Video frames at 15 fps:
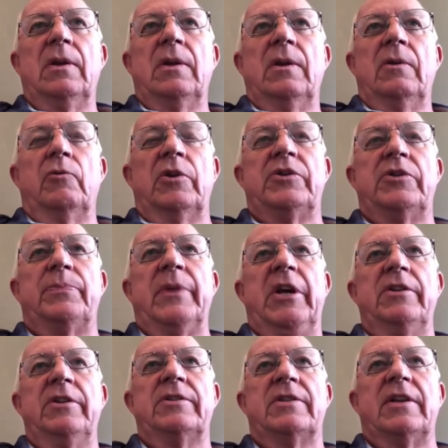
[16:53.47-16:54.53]
which
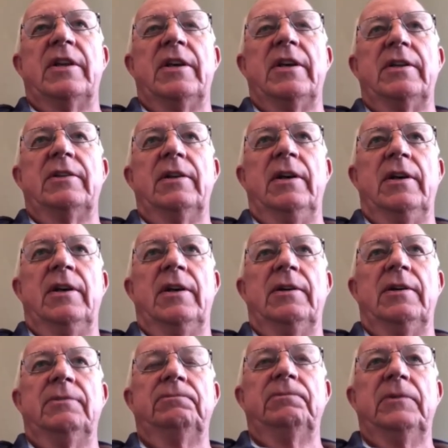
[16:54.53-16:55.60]
means that
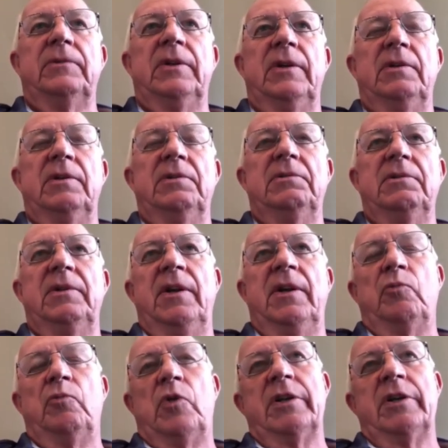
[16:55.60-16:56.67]
uh,
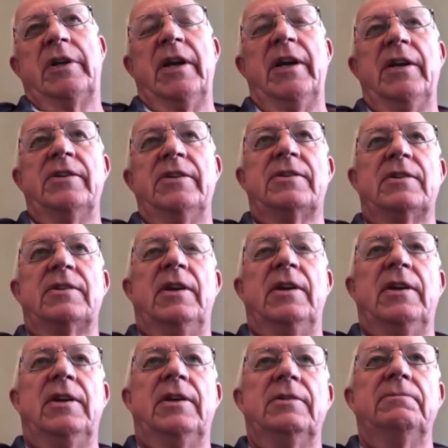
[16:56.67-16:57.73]
in one case,
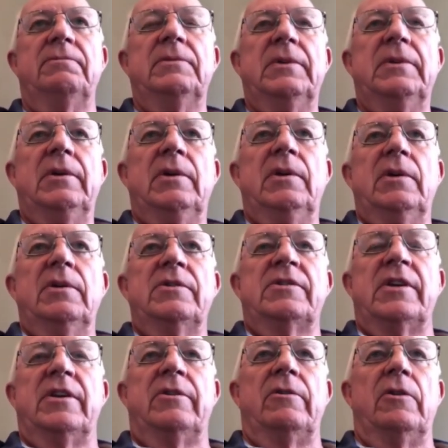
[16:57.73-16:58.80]
uh,
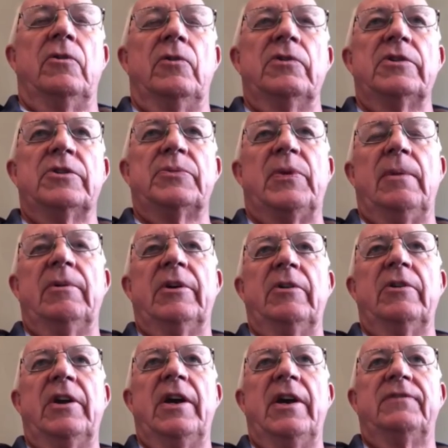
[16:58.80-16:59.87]
Senator Owens is probably
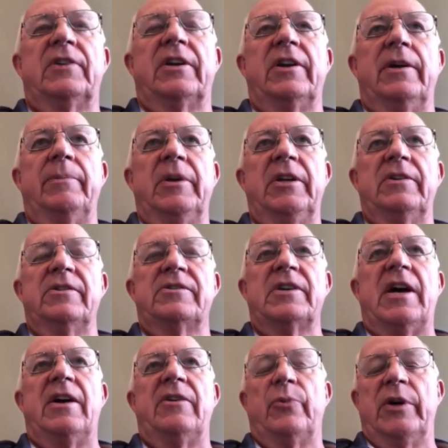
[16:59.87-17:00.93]
going to have to come into
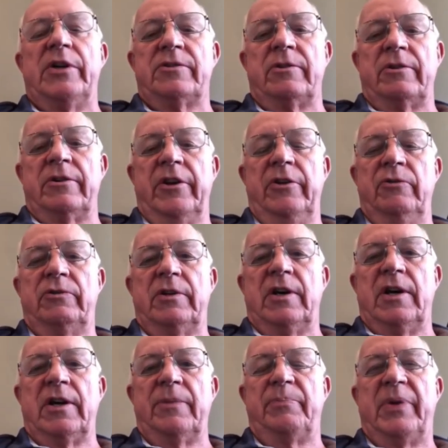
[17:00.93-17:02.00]
southwestern
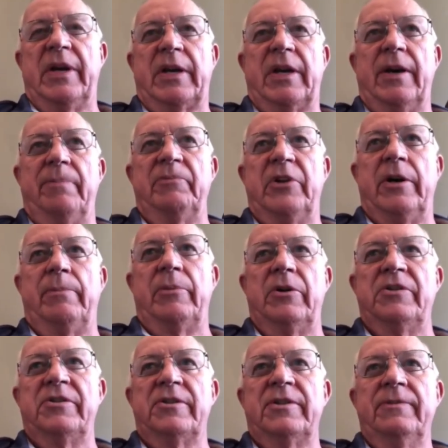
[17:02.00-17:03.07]
Utah to pick up
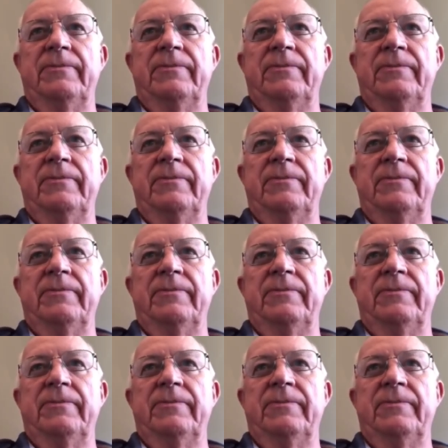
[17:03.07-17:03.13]
numbers